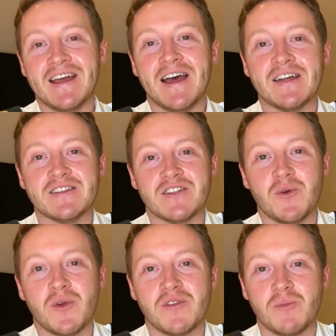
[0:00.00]
and
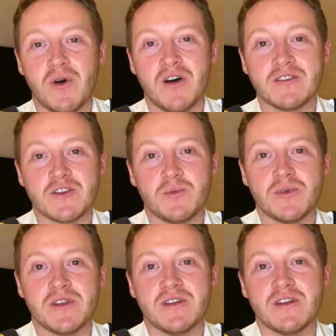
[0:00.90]
one of the bars
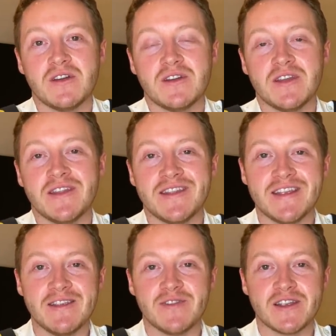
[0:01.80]
open in the
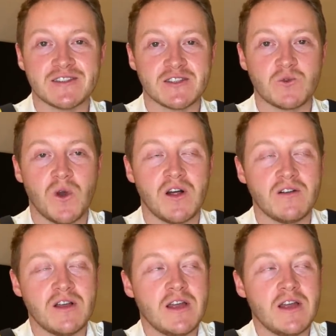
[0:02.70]
evenings as well.